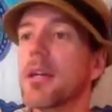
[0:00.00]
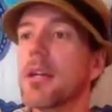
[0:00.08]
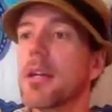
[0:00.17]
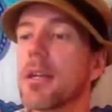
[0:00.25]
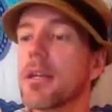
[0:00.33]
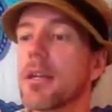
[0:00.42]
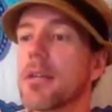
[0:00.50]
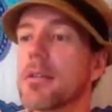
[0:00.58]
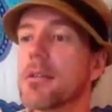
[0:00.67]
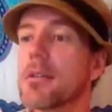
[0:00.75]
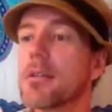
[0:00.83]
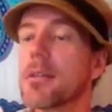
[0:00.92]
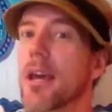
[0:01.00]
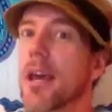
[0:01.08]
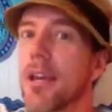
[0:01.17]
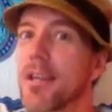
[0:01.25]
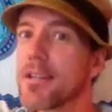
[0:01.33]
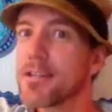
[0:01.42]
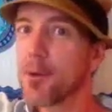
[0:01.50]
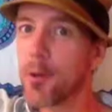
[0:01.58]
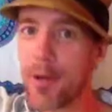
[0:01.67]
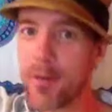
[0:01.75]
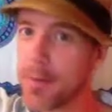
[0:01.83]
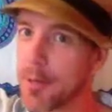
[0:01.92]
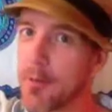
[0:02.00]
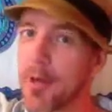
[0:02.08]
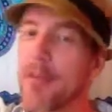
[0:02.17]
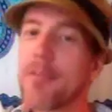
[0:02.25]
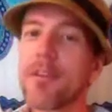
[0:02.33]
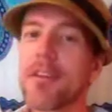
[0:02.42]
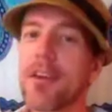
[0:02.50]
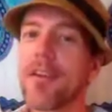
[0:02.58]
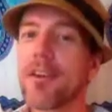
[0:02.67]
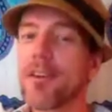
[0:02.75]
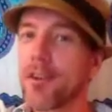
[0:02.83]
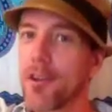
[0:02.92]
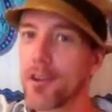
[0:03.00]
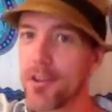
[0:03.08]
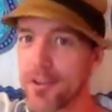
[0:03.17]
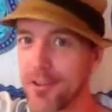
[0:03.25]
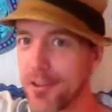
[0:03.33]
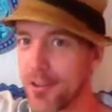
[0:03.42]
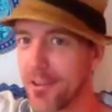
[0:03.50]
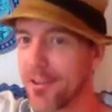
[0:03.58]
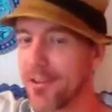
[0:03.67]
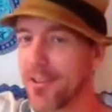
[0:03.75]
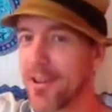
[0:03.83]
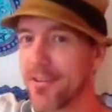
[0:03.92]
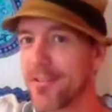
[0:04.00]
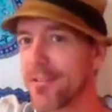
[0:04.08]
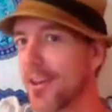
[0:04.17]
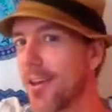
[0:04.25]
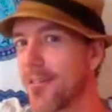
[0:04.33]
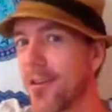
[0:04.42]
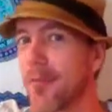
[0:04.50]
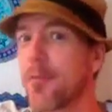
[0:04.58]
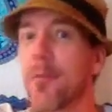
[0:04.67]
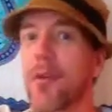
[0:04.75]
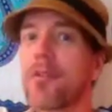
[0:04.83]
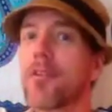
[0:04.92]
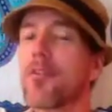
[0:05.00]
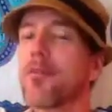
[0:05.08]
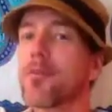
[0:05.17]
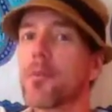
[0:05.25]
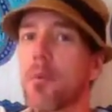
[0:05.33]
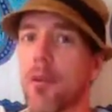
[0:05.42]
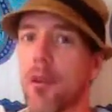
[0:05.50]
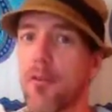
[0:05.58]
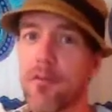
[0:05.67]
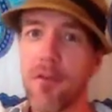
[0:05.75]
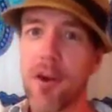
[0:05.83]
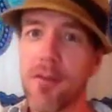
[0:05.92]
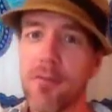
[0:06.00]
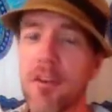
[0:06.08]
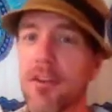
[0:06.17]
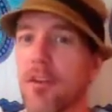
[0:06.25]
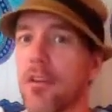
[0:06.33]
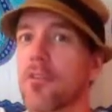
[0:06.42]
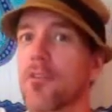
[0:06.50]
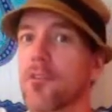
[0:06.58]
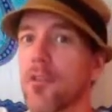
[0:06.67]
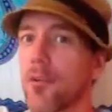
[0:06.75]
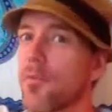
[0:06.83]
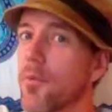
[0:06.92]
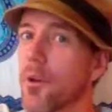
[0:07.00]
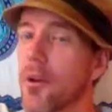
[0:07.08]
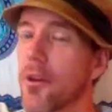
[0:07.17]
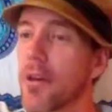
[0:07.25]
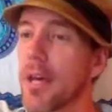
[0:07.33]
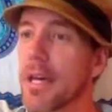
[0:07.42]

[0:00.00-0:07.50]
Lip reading: it is, and it doesn't all have to be one after the other. You can do your 1,000 days. Like for myself, it's probably over 5-10 years or so of work.